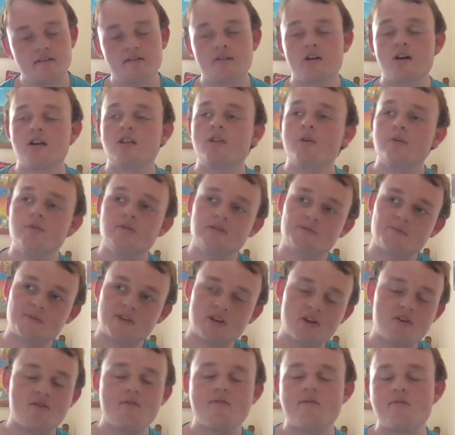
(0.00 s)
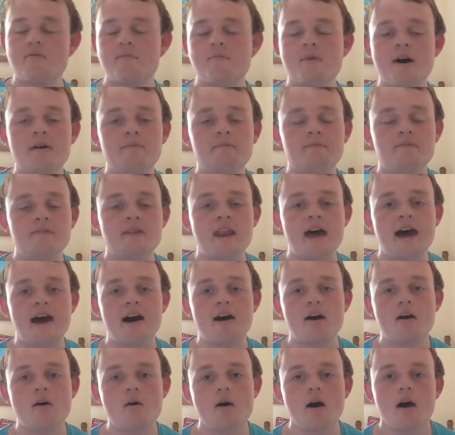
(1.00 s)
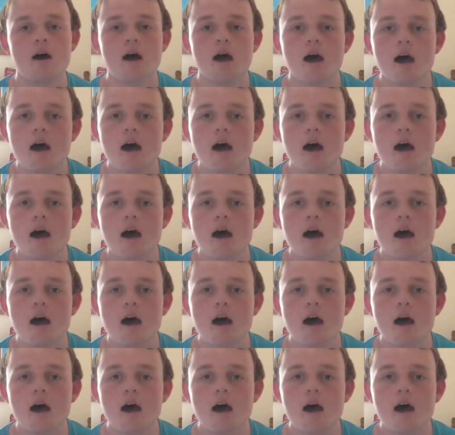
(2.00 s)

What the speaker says: I know it's been over a month now,